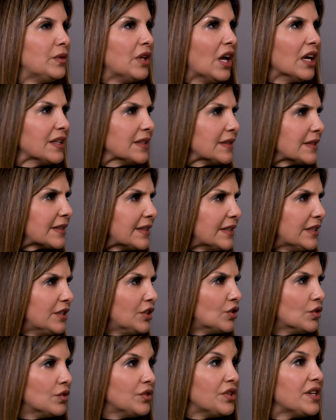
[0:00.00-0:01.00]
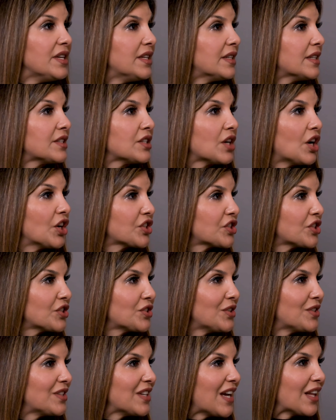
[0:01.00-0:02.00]
Luckily, you don't need a doctor
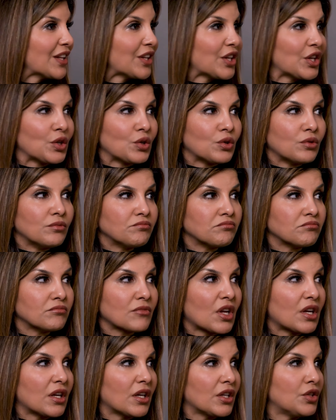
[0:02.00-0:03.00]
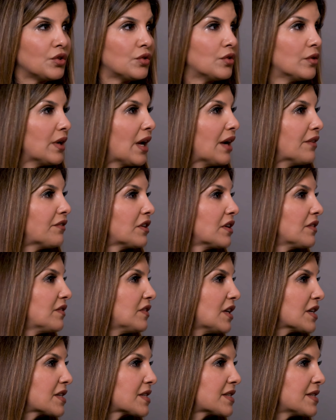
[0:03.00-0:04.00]
to tell you you don't have
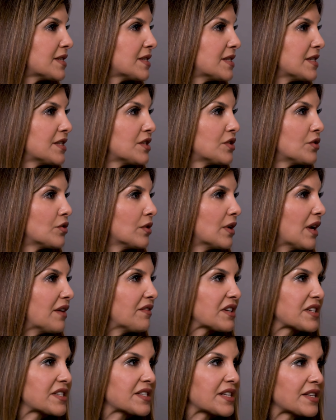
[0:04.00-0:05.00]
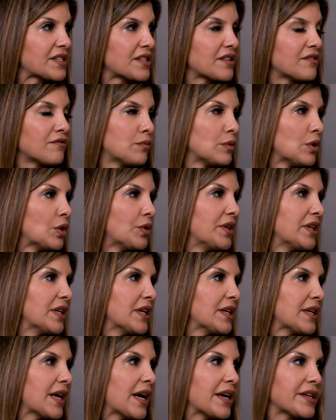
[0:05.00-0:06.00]
reflux disease, you don't have excessive bloating
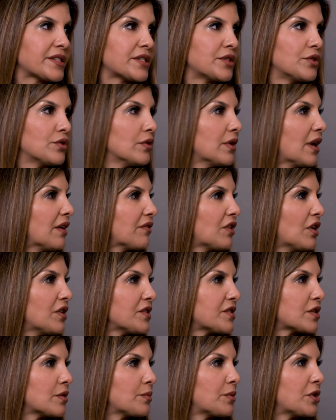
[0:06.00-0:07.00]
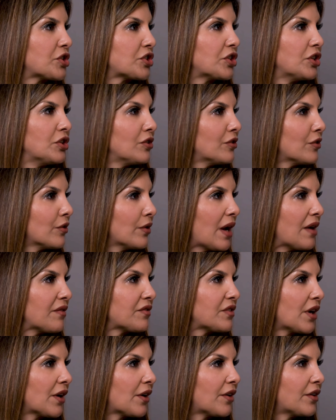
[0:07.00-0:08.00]
and gas, you don't have constipation, you don't
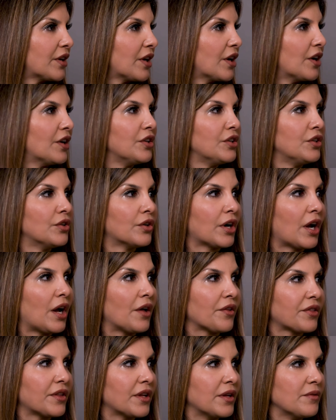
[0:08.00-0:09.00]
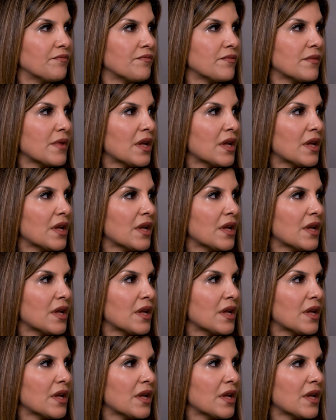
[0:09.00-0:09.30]
have diarrhea, you're healthy.